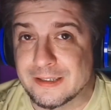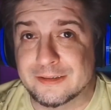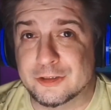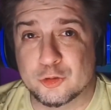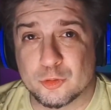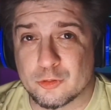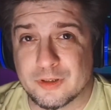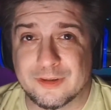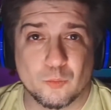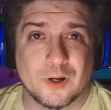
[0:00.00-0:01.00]
Do you
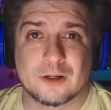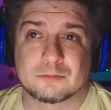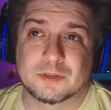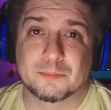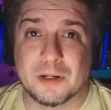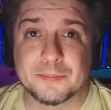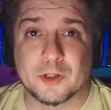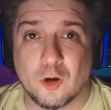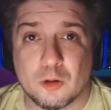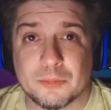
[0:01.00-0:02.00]
agree that while it might be
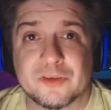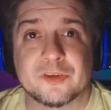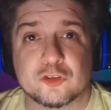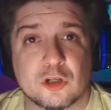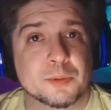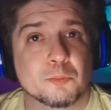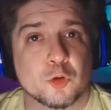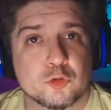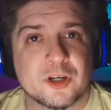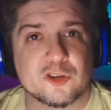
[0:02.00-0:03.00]
harmless, they should have been
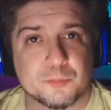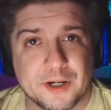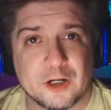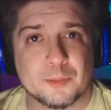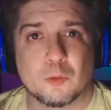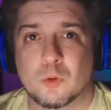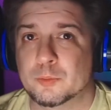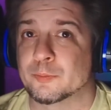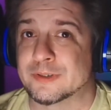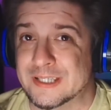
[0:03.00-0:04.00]
more transparent about what
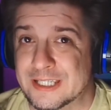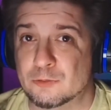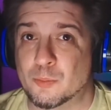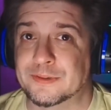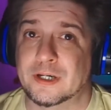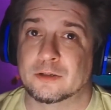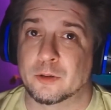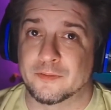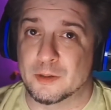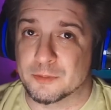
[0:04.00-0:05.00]
we were getting when we
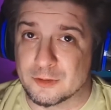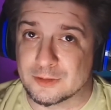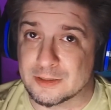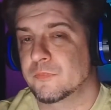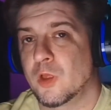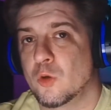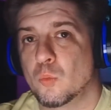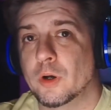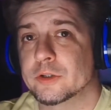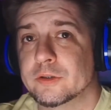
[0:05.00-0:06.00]
downloaded that program?
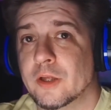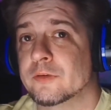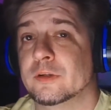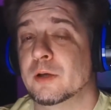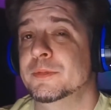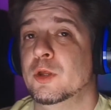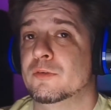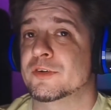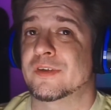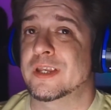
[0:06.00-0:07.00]
While you're down there, let me know
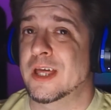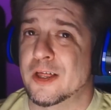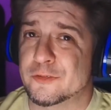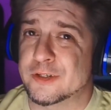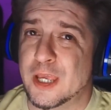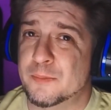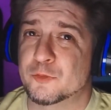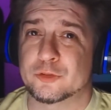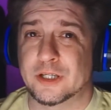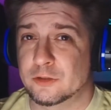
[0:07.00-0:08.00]
if there's any other
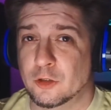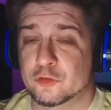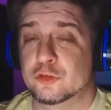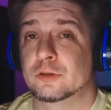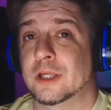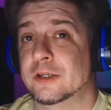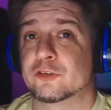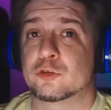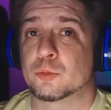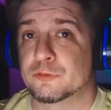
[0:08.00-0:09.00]
games or technology you'd like
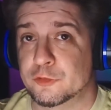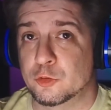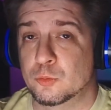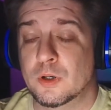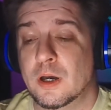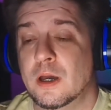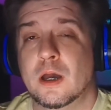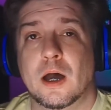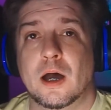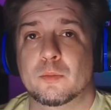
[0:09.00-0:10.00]
us to review.
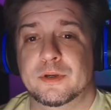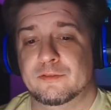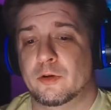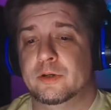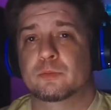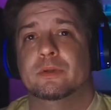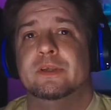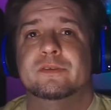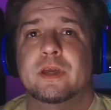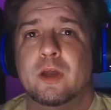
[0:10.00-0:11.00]
We have already
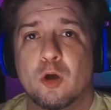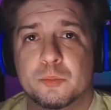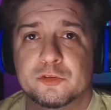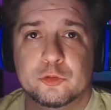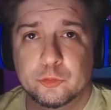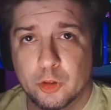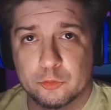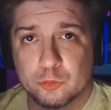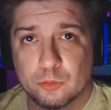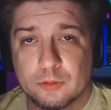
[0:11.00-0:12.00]
released a home studio
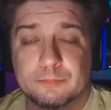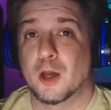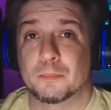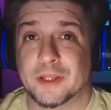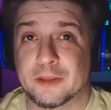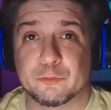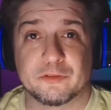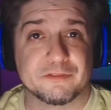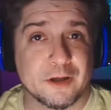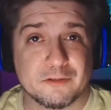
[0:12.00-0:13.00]
tour. I'm playing through
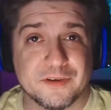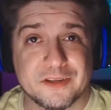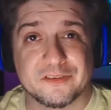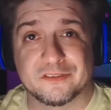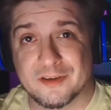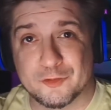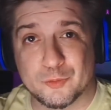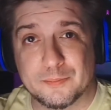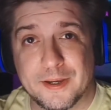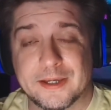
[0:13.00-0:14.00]
the Final Fantasy VII
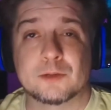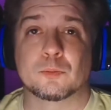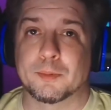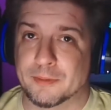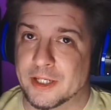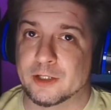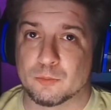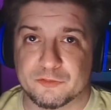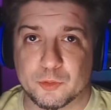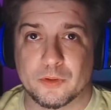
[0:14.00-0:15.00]
Remake, and we'll be planning a
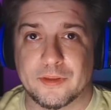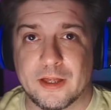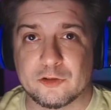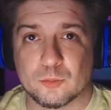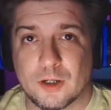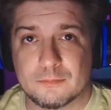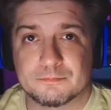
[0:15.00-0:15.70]
review on that as well.